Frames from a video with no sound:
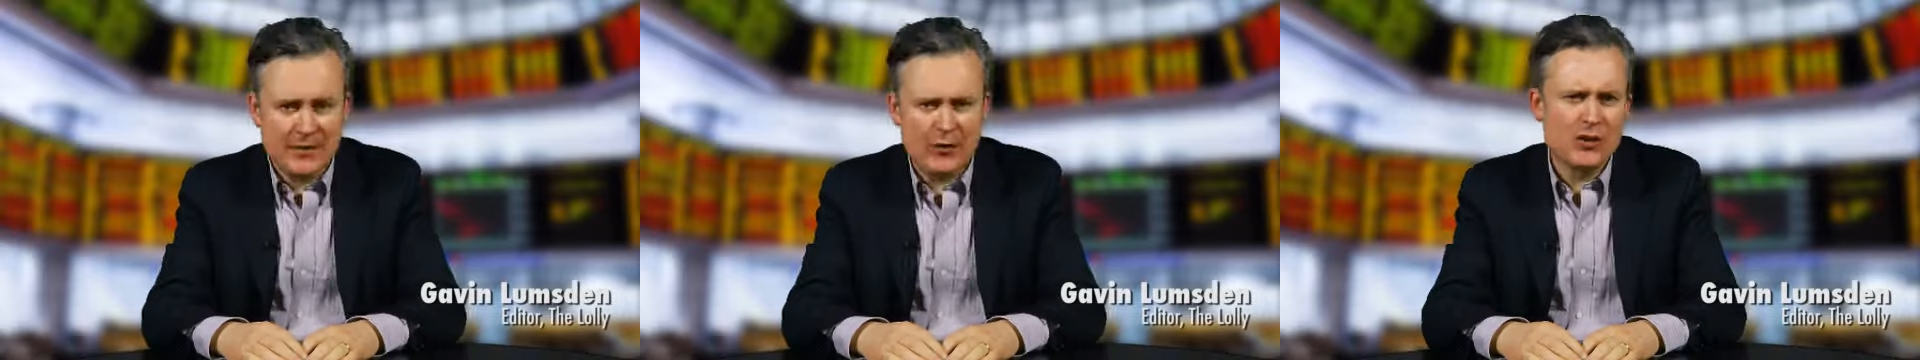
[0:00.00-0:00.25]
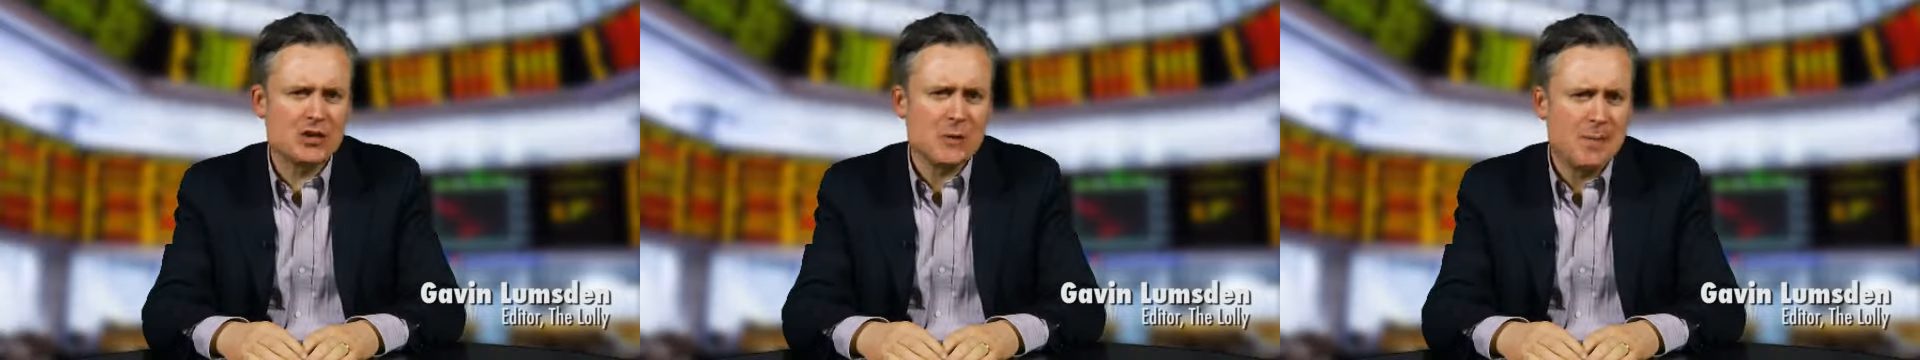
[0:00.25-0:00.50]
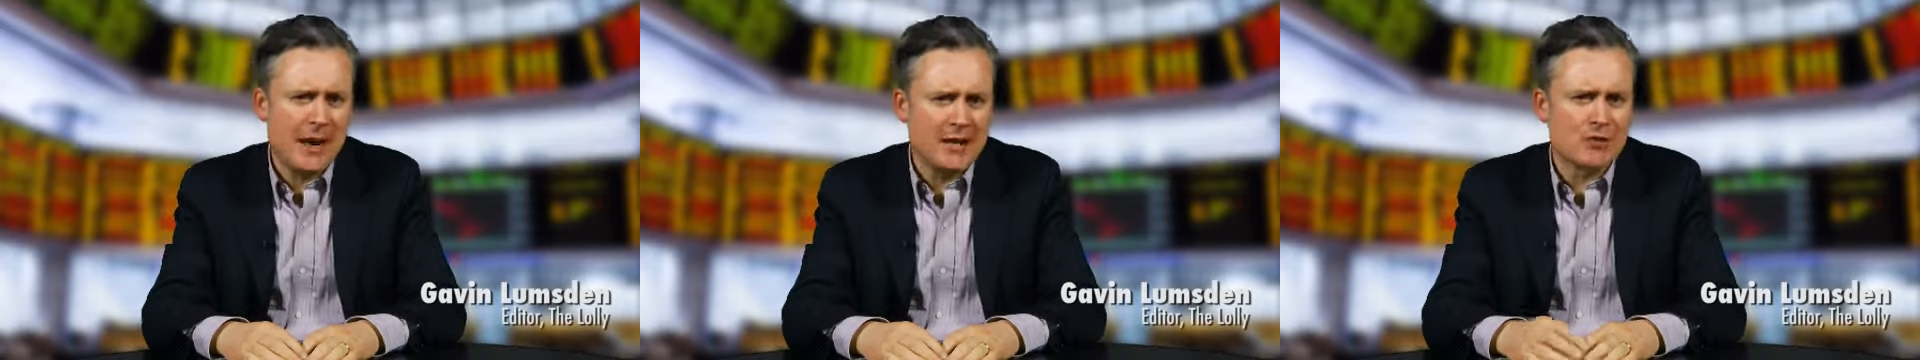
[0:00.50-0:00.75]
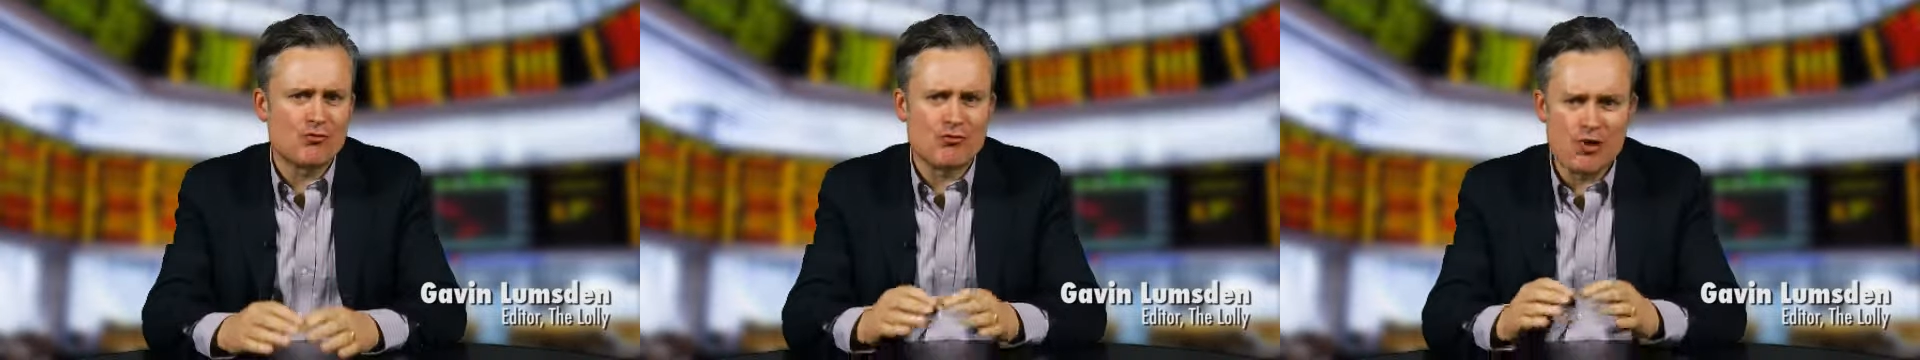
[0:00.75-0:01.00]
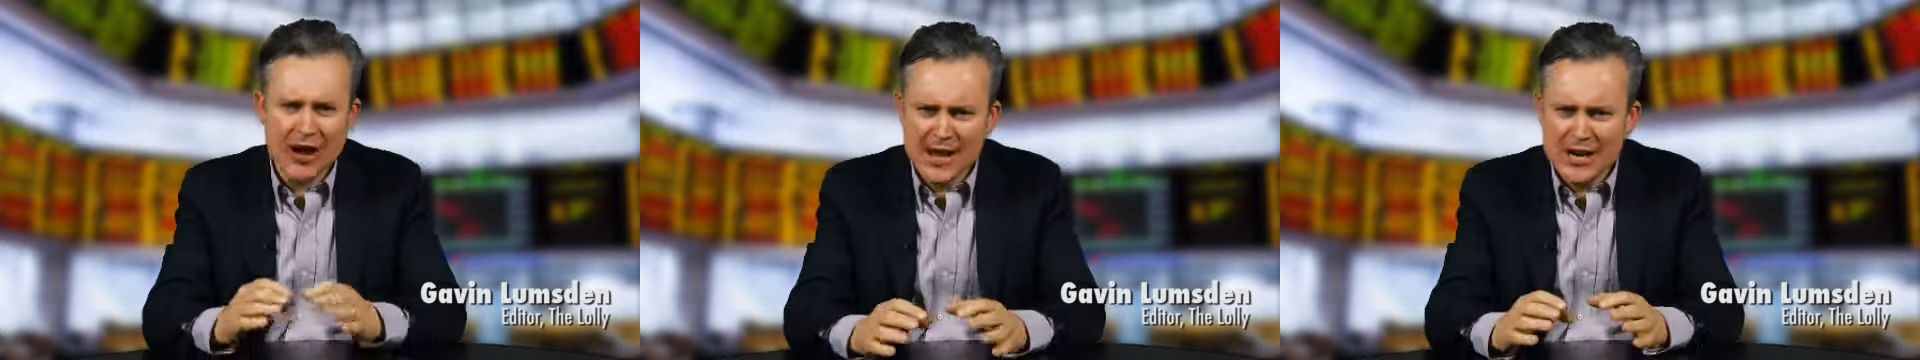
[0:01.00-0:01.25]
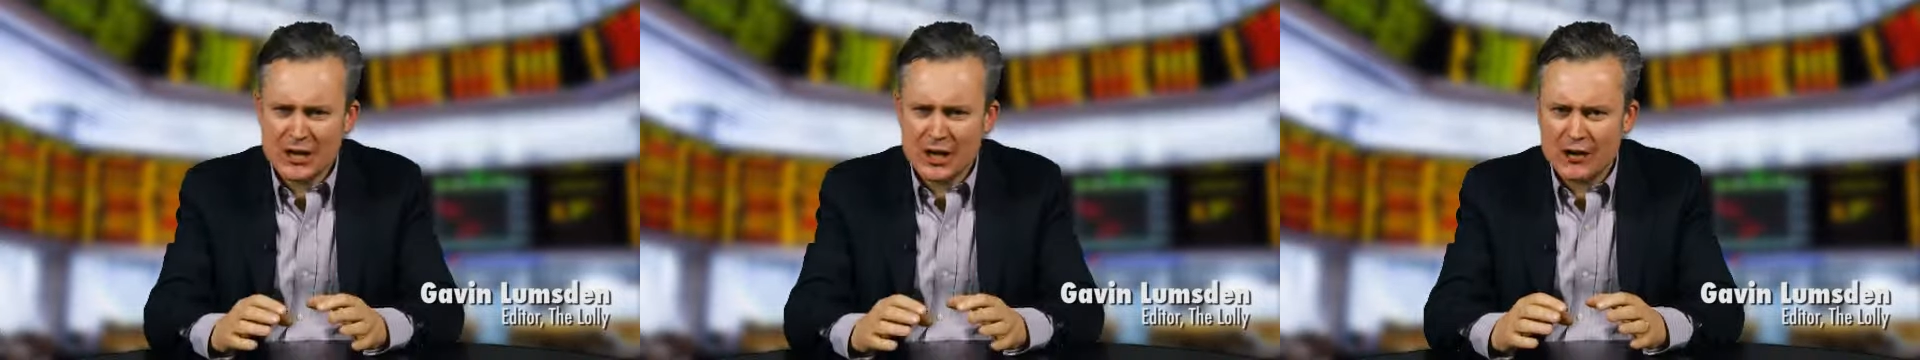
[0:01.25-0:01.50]
on the debate
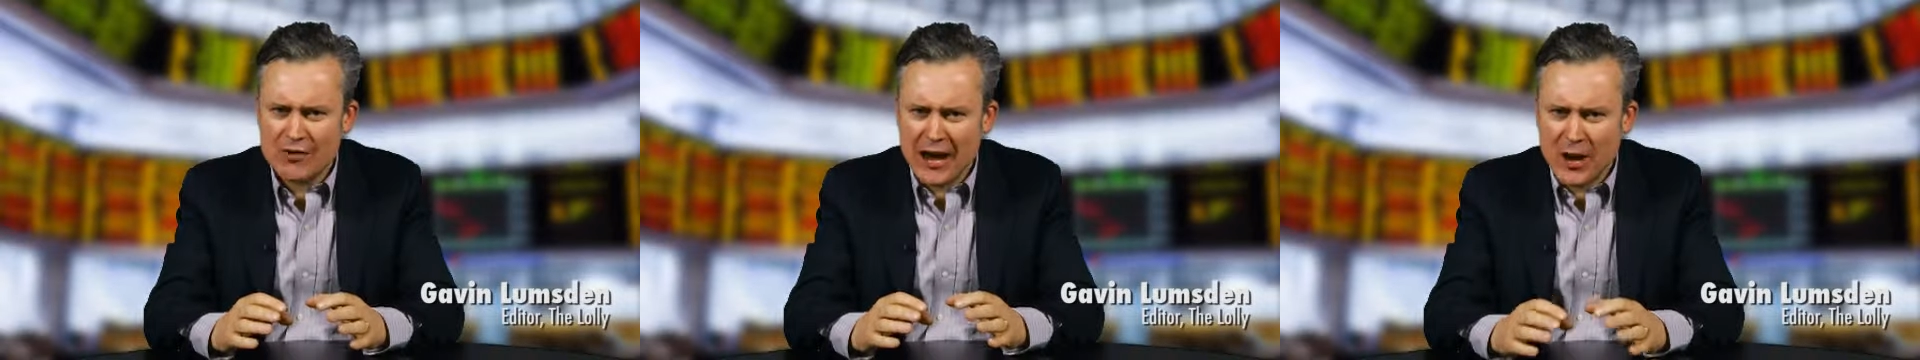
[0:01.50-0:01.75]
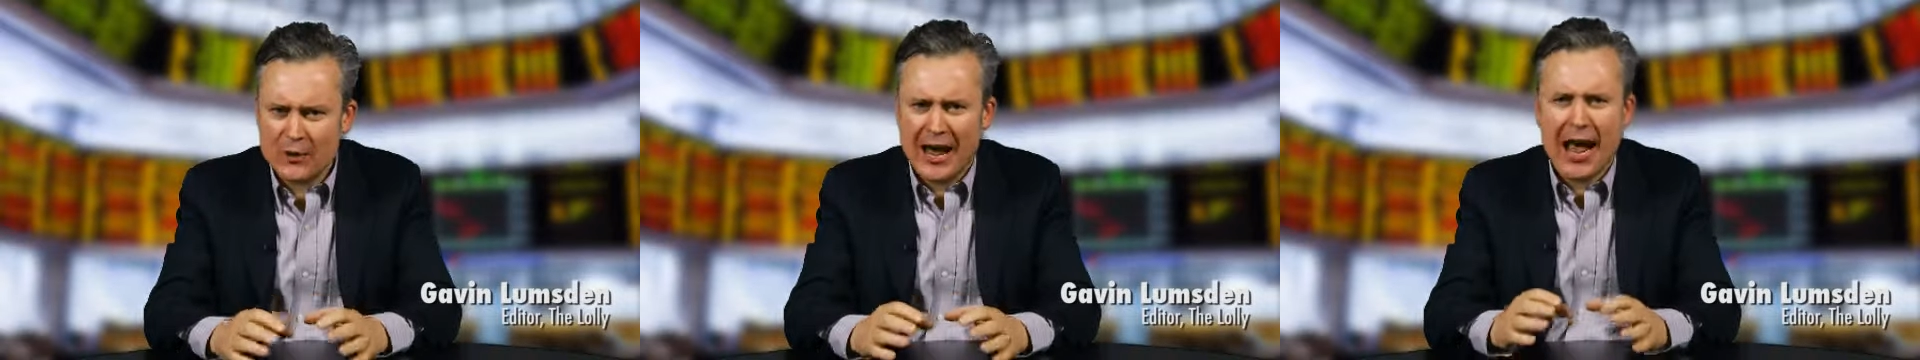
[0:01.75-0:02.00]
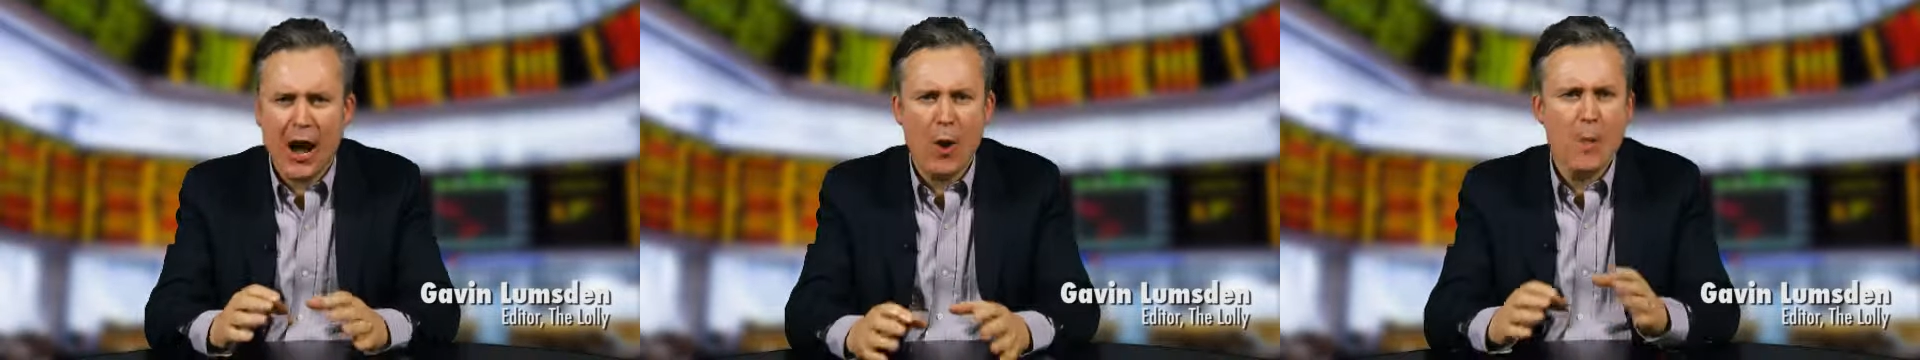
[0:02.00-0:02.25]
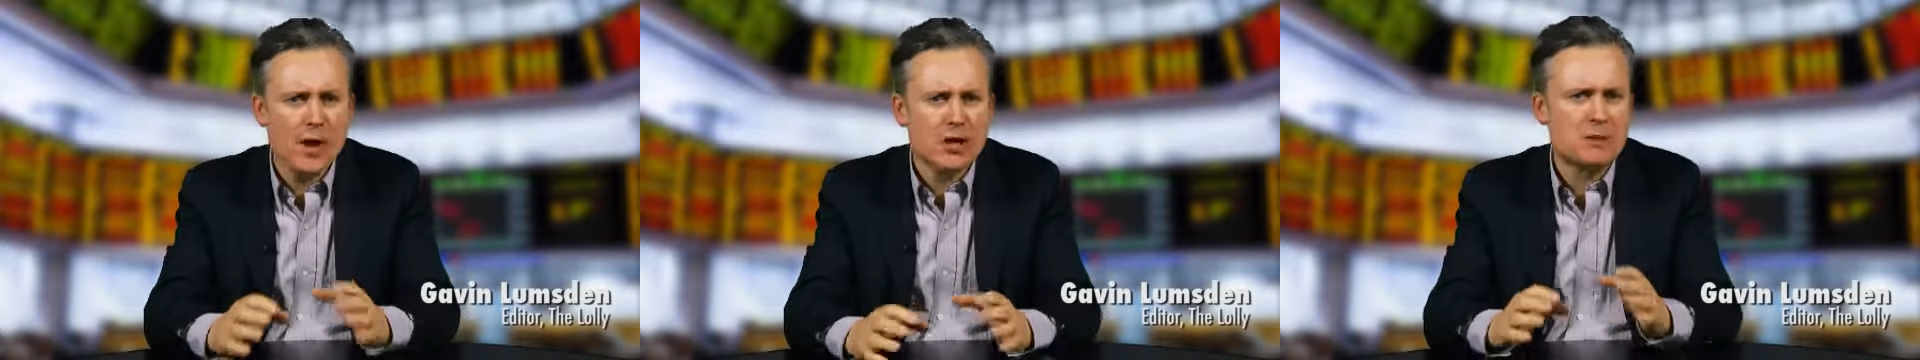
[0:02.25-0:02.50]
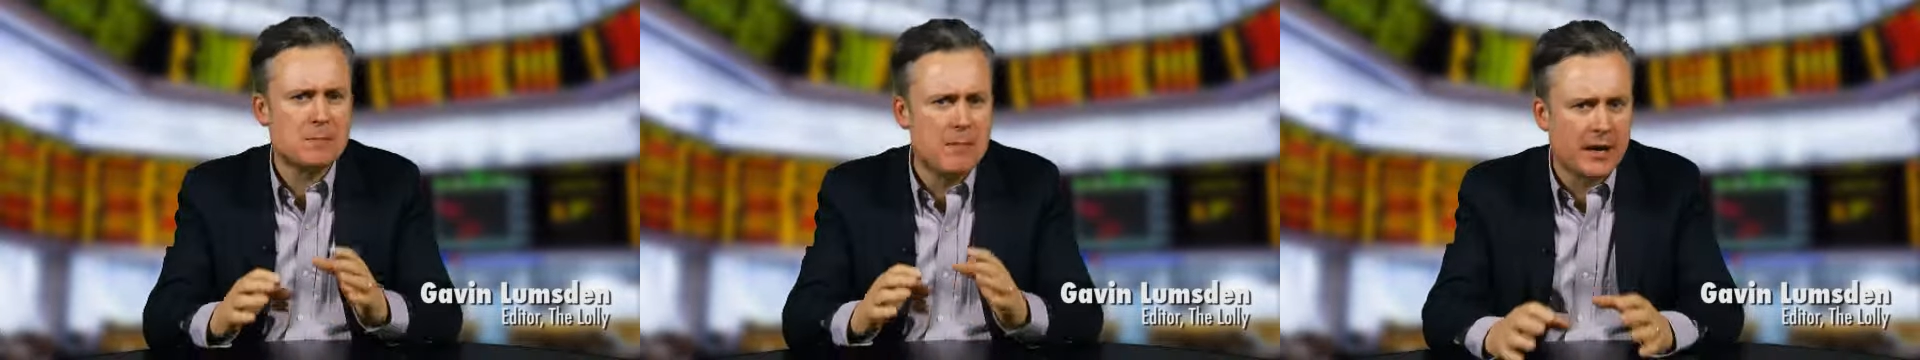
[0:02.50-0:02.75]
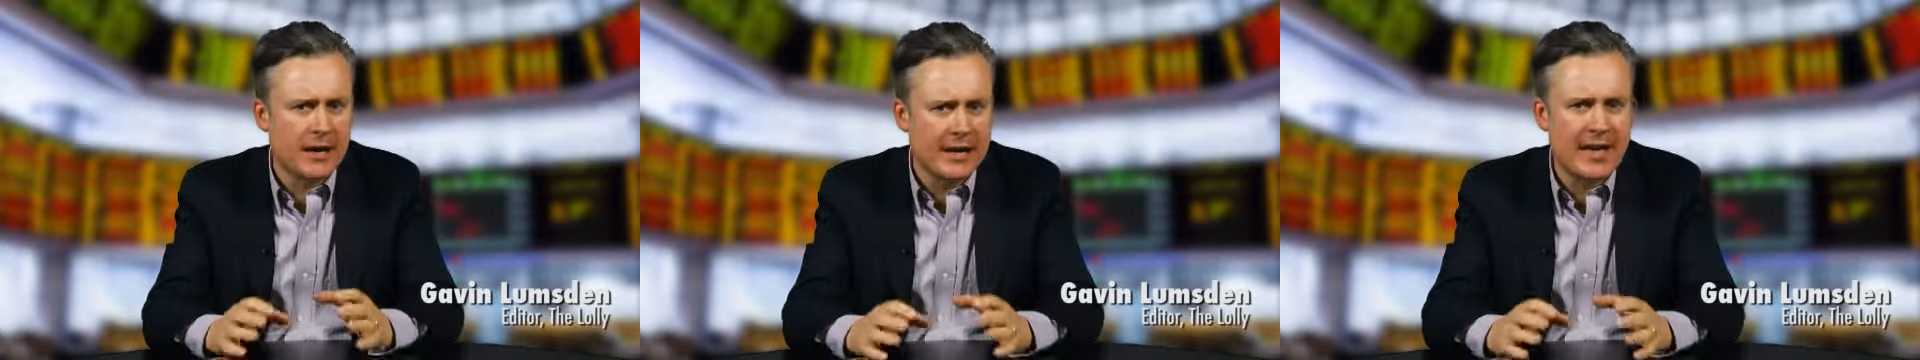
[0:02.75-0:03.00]
raging around how much
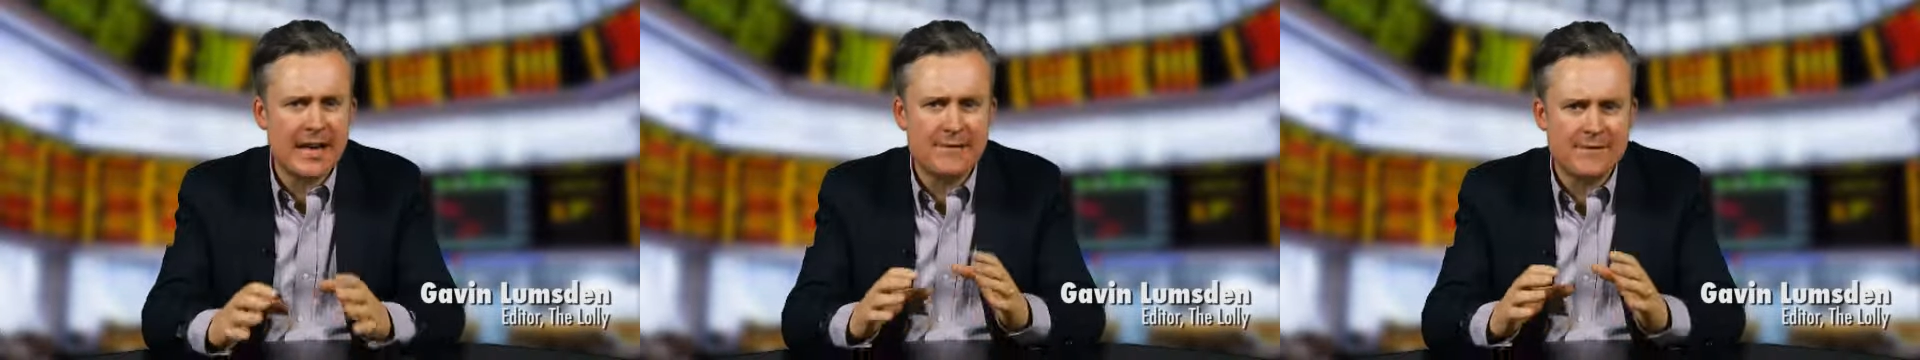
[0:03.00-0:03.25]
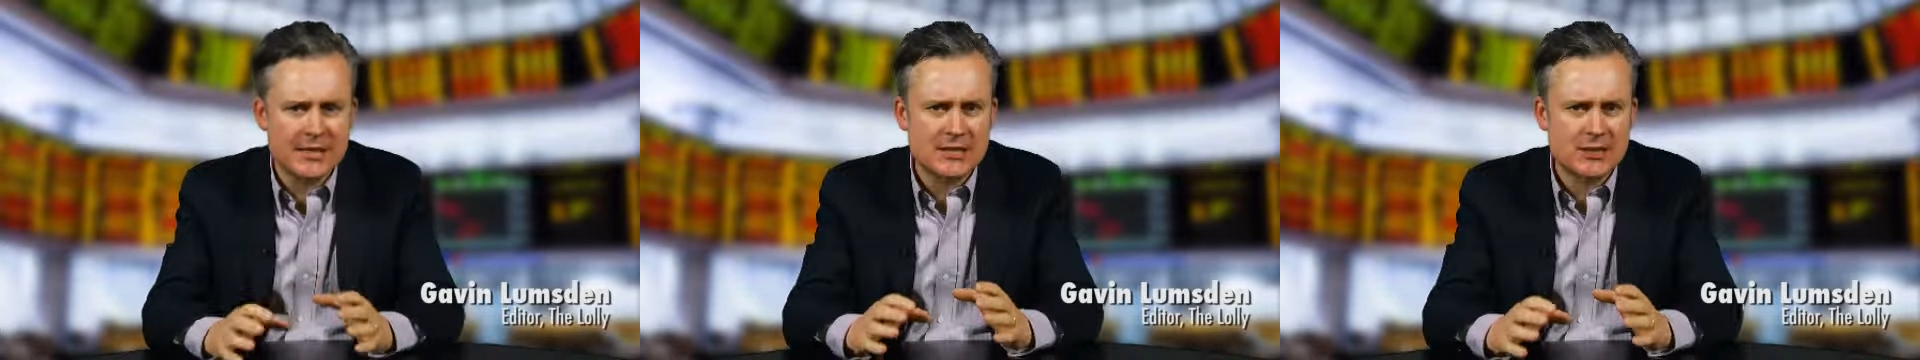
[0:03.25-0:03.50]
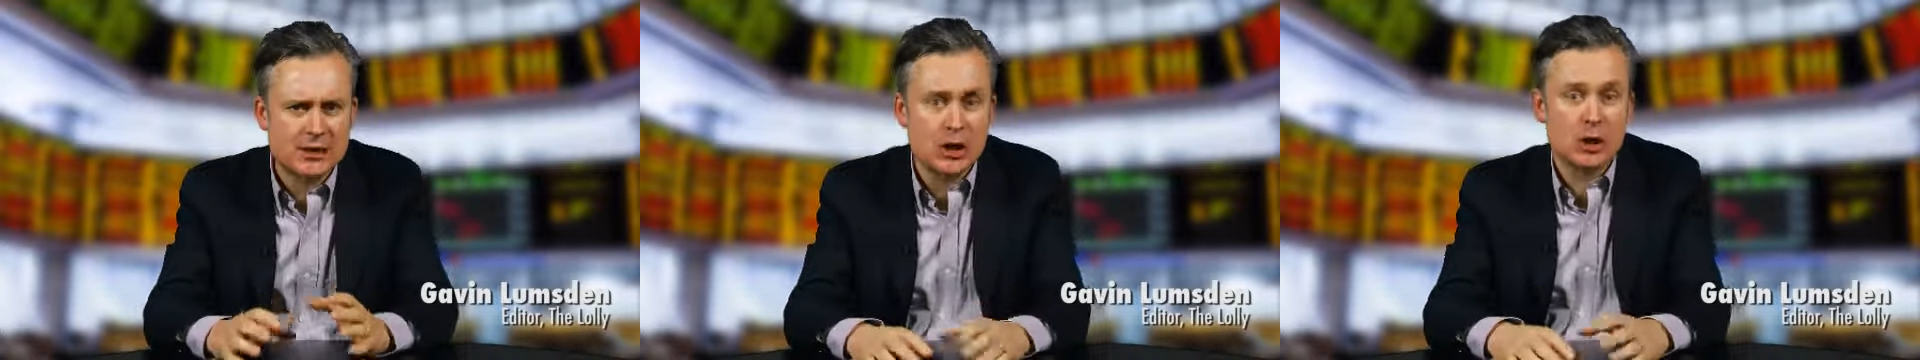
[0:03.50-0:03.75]
money investors